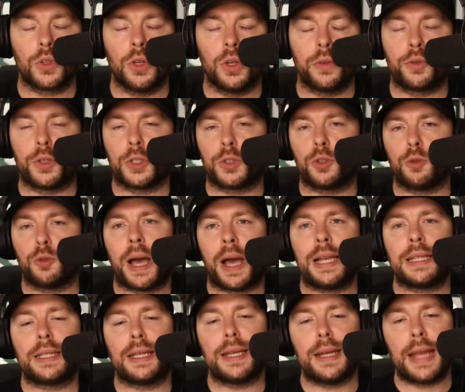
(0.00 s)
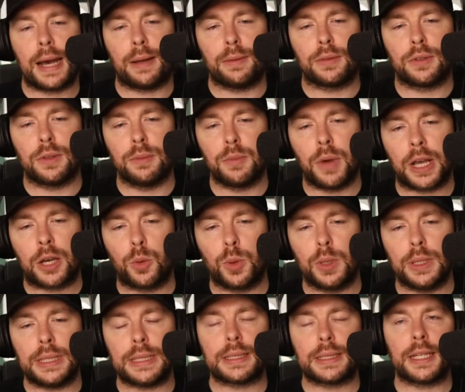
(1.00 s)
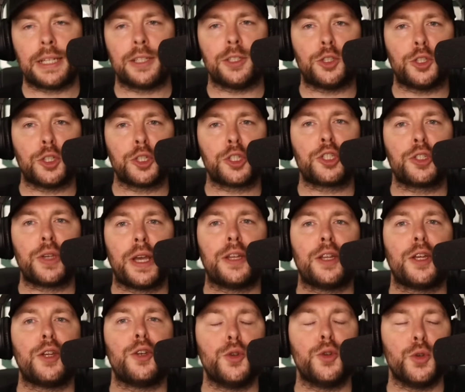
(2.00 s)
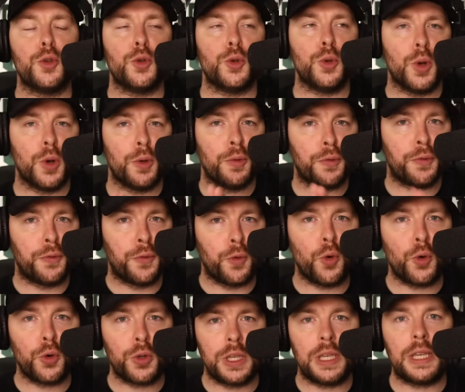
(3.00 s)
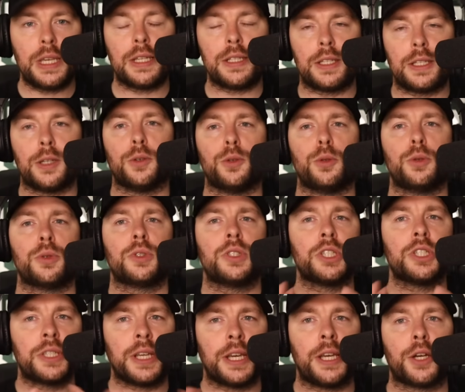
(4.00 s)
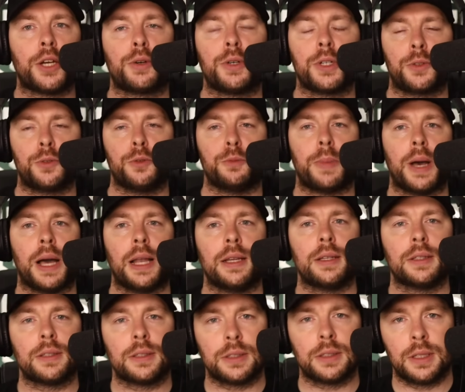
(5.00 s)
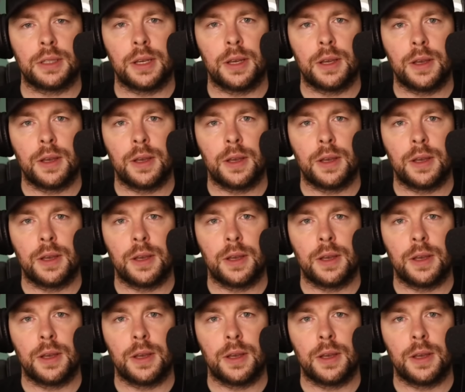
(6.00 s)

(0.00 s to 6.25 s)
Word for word: of Crystal Palace announced that Michael Olise had just signed a new four-year deal to stay at Crystal Palace.